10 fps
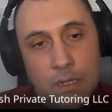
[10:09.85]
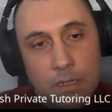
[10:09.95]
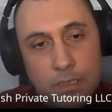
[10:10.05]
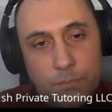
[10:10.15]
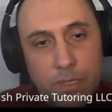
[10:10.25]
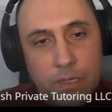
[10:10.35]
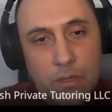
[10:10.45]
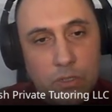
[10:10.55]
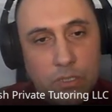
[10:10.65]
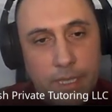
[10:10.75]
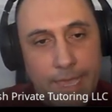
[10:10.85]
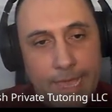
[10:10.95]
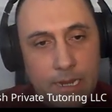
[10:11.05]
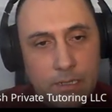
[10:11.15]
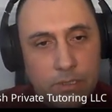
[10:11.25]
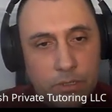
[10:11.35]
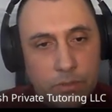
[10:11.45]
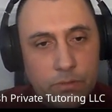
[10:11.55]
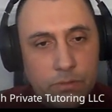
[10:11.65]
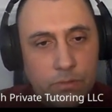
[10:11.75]
It's because
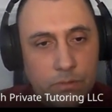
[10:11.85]
entro